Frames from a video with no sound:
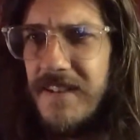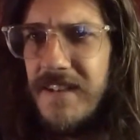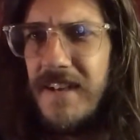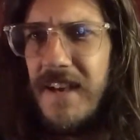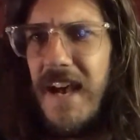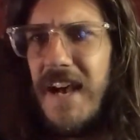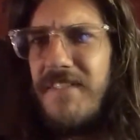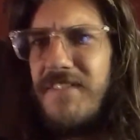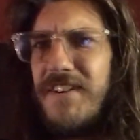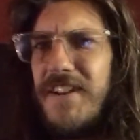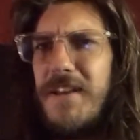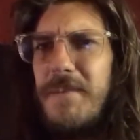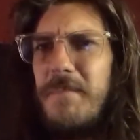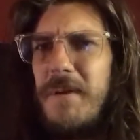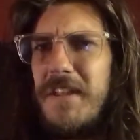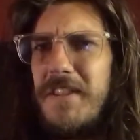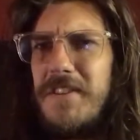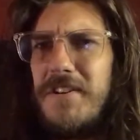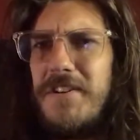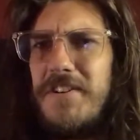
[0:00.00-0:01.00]
Haven't hit
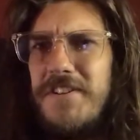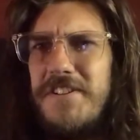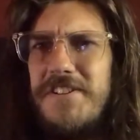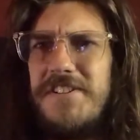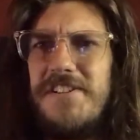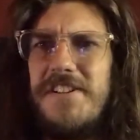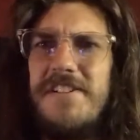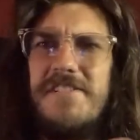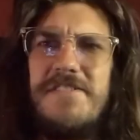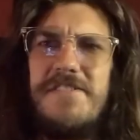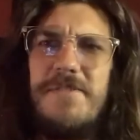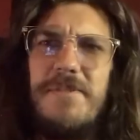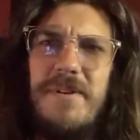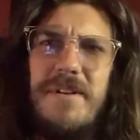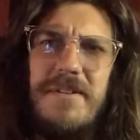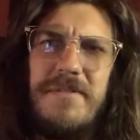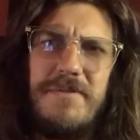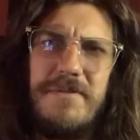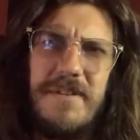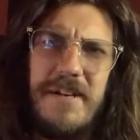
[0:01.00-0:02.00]
my 30s yet, so I
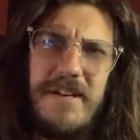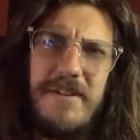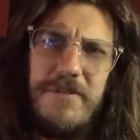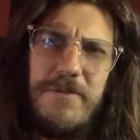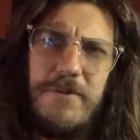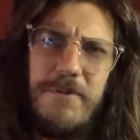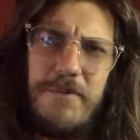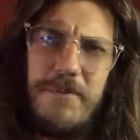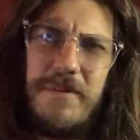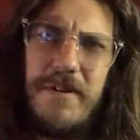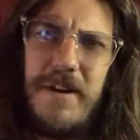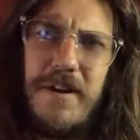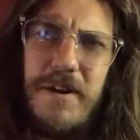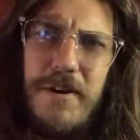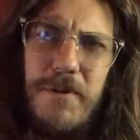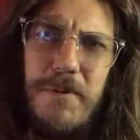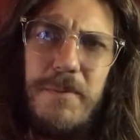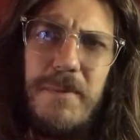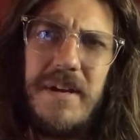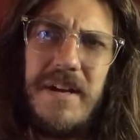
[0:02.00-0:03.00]
don't
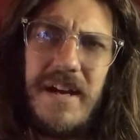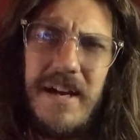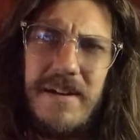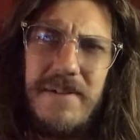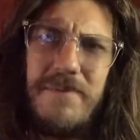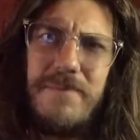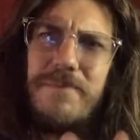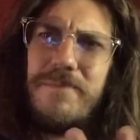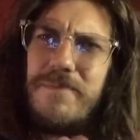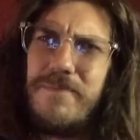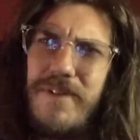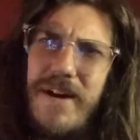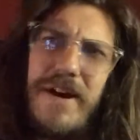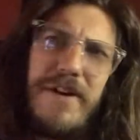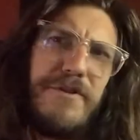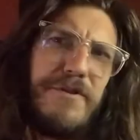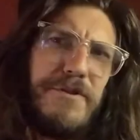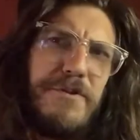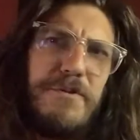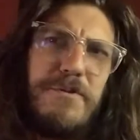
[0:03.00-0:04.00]
know, but I
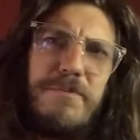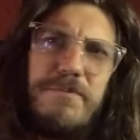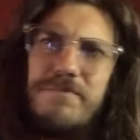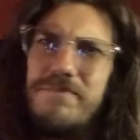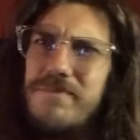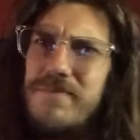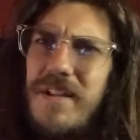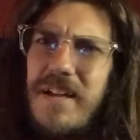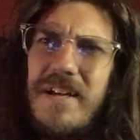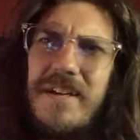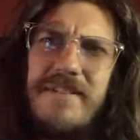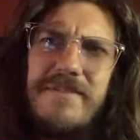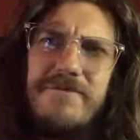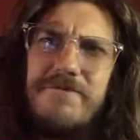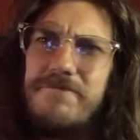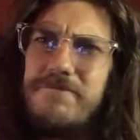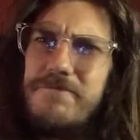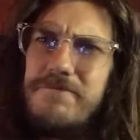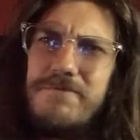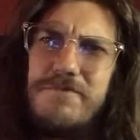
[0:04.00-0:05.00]
value, like,
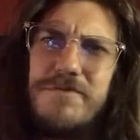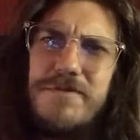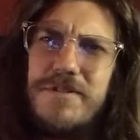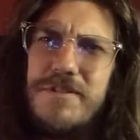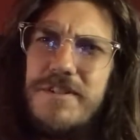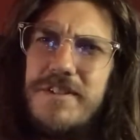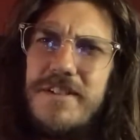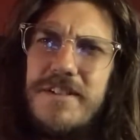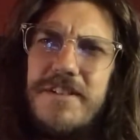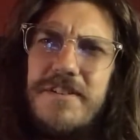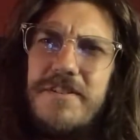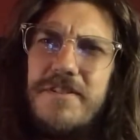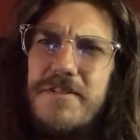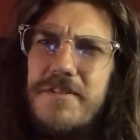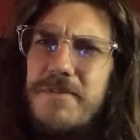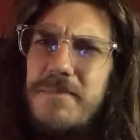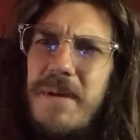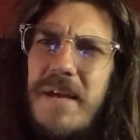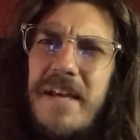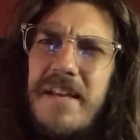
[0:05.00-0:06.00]

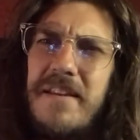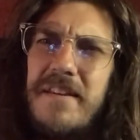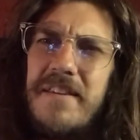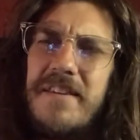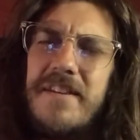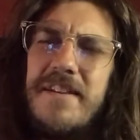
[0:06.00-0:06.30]
man, the